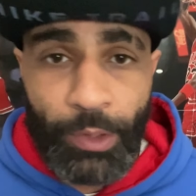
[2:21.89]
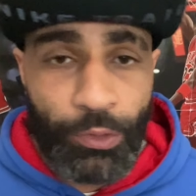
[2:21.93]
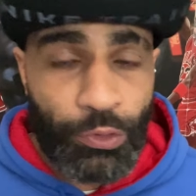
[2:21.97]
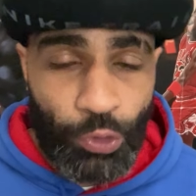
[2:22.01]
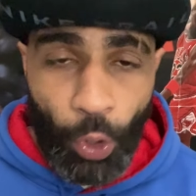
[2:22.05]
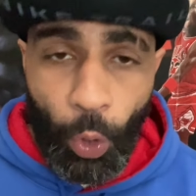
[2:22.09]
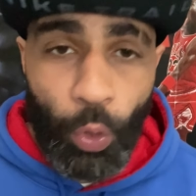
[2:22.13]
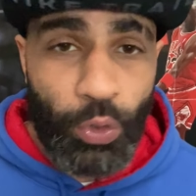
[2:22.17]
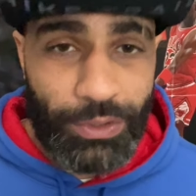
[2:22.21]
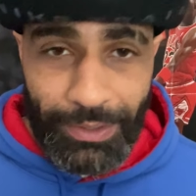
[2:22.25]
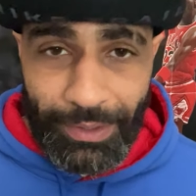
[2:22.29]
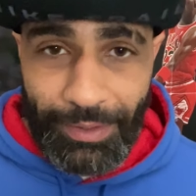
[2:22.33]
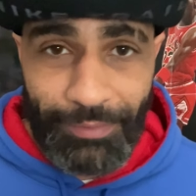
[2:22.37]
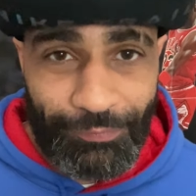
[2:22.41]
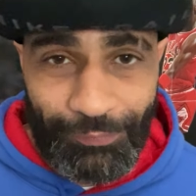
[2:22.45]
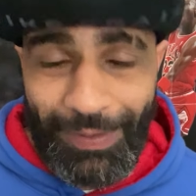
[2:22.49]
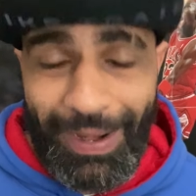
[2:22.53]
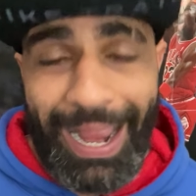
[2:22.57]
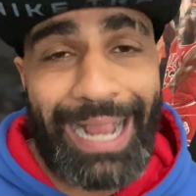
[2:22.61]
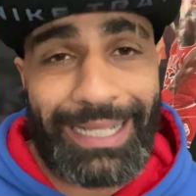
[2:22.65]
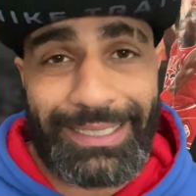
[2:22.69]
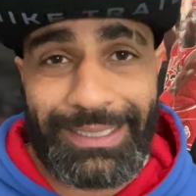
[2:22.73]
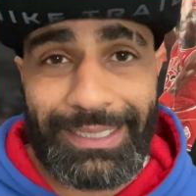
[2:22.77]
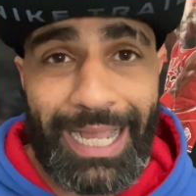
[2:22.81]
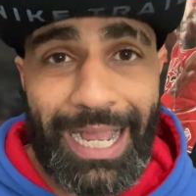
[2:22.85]
Those are the
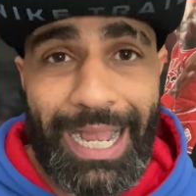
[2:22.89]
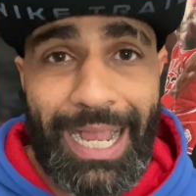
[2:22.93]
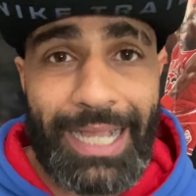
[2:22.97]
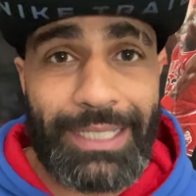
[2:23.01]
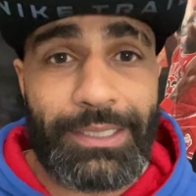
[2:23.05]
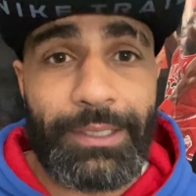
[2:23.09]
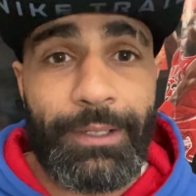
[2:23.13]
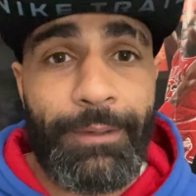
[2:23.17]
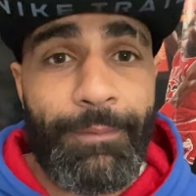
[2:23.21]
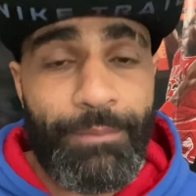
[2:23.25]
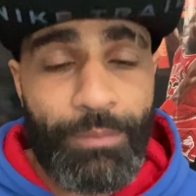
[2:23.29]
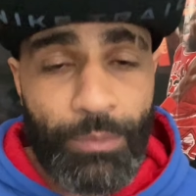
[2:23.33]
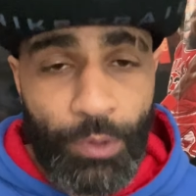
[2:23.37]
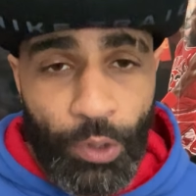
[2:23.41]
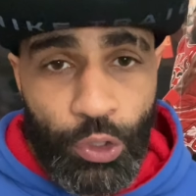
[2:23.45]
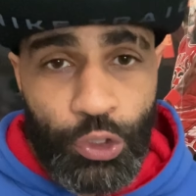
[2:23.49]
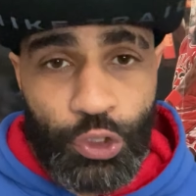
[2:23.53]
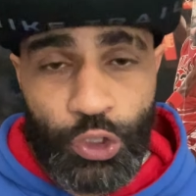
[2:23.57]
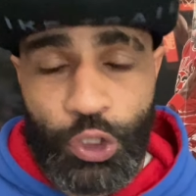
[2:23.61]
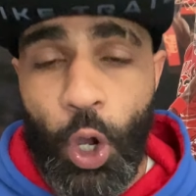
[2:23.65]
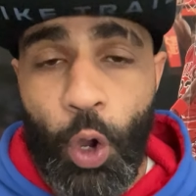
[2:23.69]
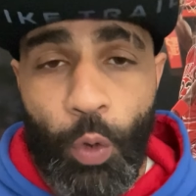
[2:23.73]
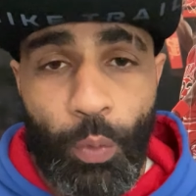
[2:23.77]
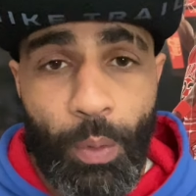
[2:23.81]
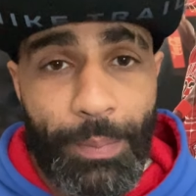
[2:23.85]
facts, guys.
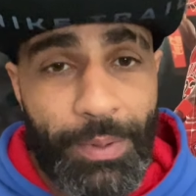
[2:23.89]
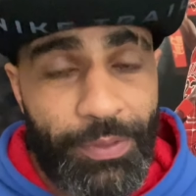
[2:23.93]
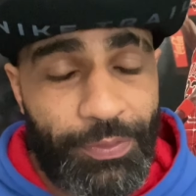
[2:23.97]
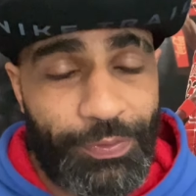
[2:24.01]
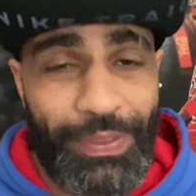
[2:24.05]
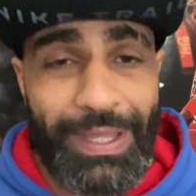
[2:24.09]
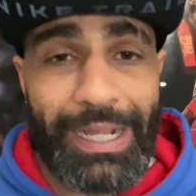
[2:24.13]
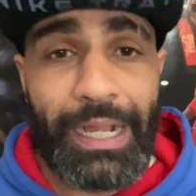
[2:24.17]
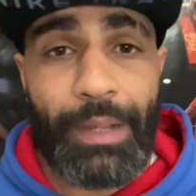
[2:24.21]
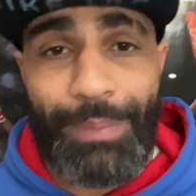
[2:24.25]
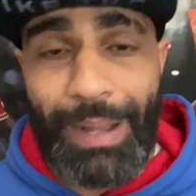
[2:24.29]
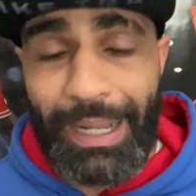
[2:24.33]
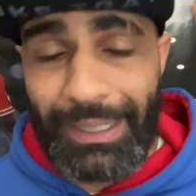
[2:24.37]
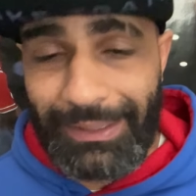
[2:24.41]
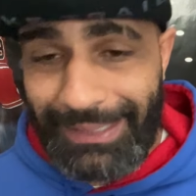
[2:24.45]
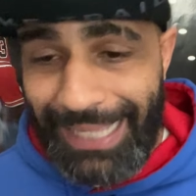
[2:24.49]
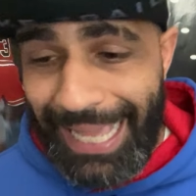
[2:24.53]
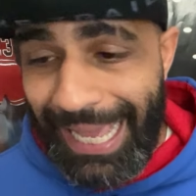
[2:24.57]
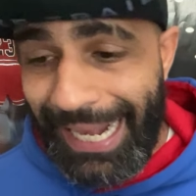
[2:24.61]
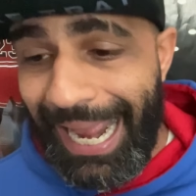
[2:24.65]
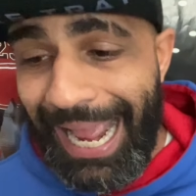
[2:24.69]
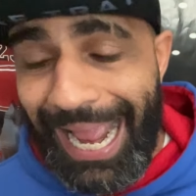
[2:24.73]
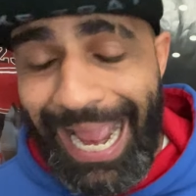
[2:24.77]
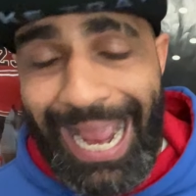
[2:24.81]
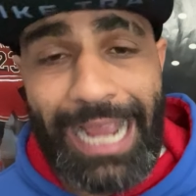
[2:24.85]
So when we think about
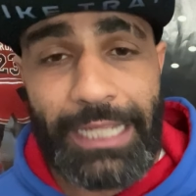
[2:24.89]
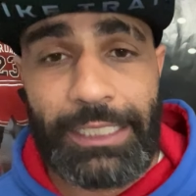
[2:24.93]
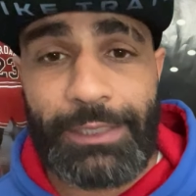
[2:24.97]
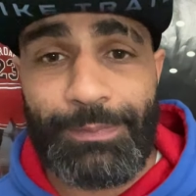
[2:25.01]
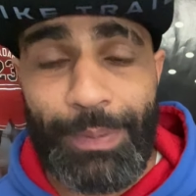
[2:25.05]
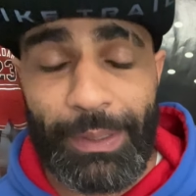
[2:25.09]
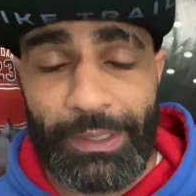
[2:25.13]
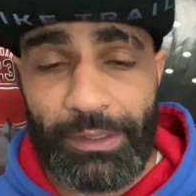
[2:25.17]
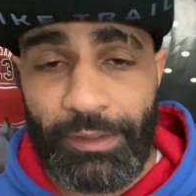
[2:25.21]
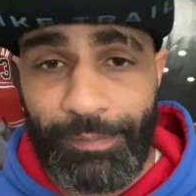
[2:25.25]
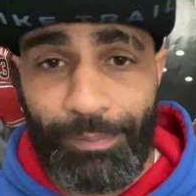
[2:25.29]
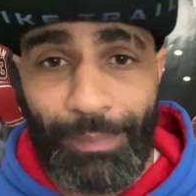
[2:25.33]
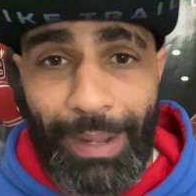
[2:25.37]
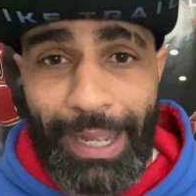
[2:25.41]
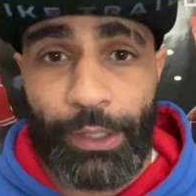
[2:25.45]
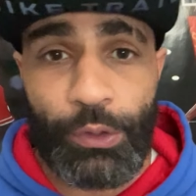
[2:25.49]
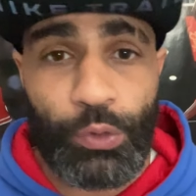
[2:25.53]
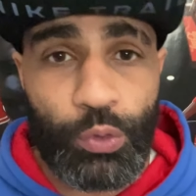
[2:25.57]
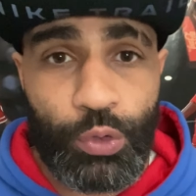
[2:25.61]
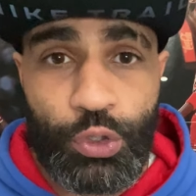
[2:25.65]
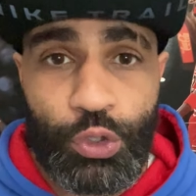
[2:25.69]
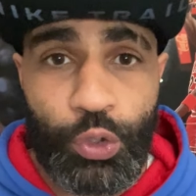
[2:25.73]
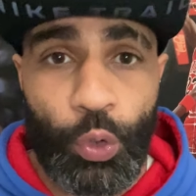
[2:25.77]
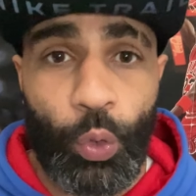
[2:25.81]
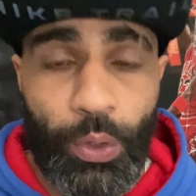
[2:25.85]
that aspect of
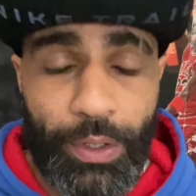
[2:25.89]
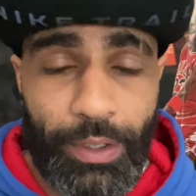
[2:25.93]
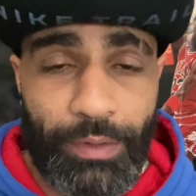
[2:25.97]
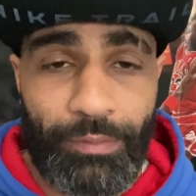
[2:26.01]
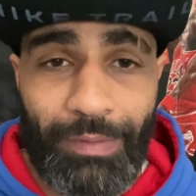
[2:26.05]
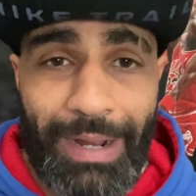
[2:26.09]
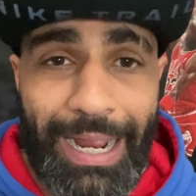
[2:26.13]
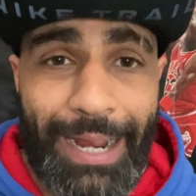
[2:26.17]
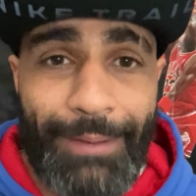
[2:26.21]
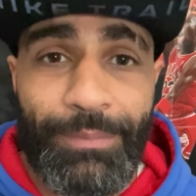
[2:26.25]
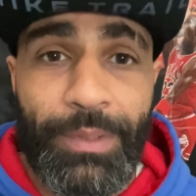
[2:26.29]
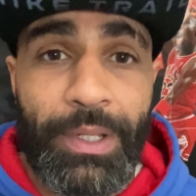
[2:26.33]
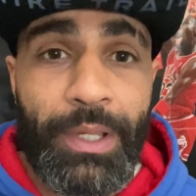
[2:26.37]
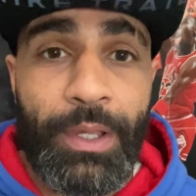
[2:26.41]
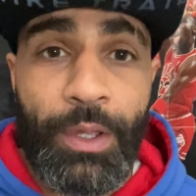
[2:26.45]
Michael Jordan, right?